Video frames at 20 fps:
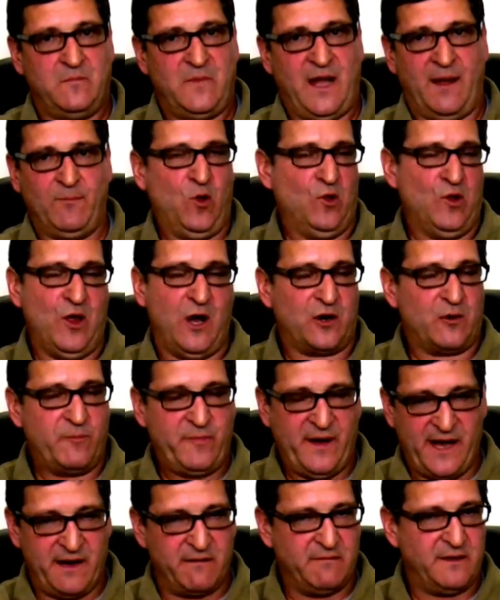I'm no longer
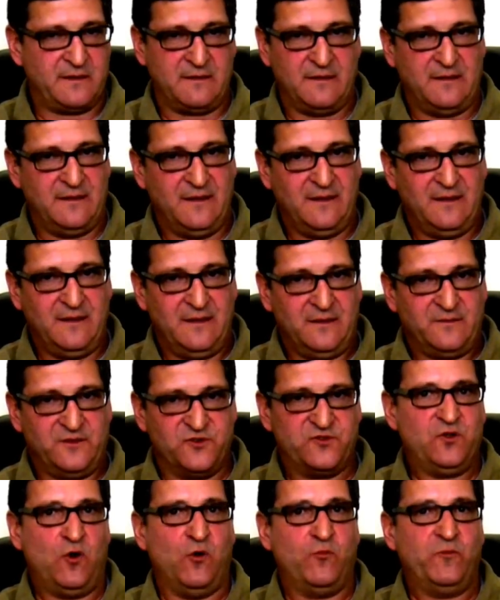paddling.
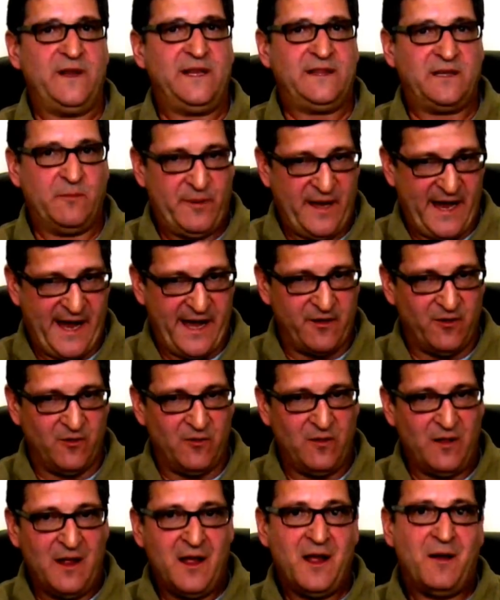There's no need to
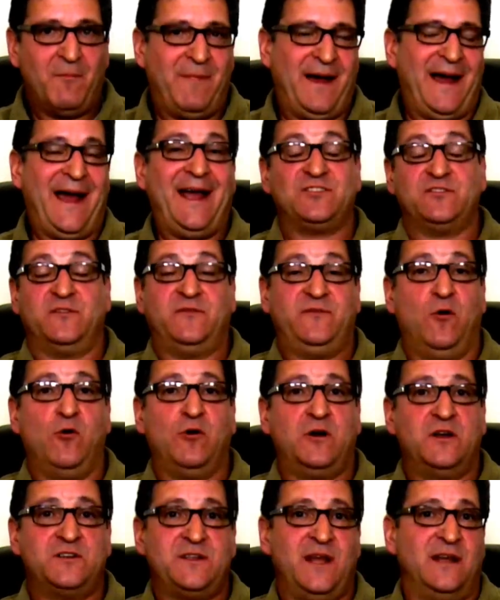paddle. My eyes are
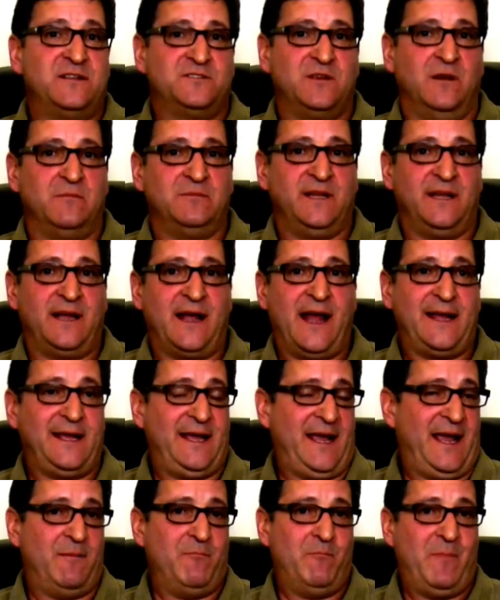focused on something I
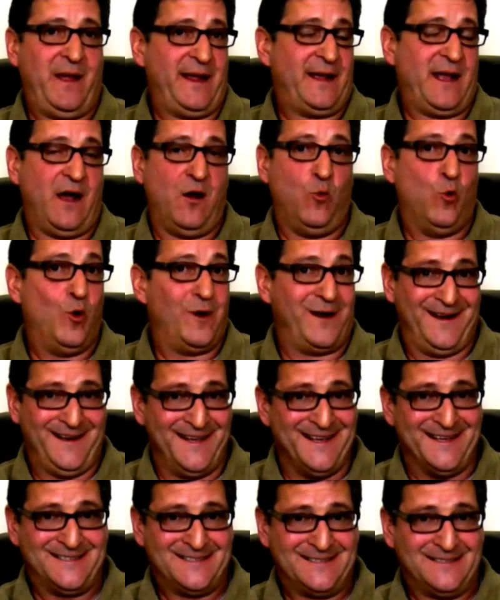can't make out what it
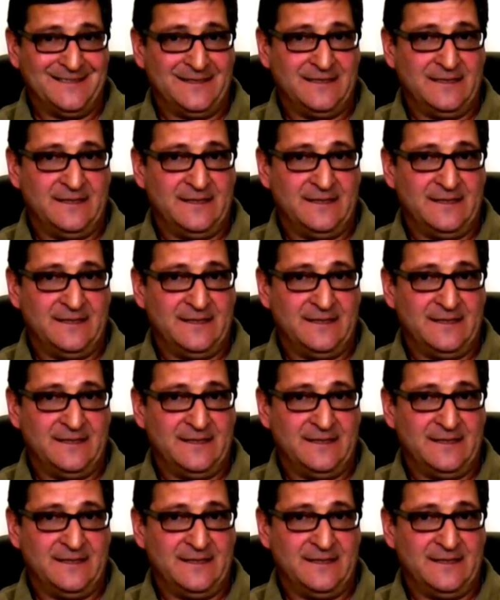is.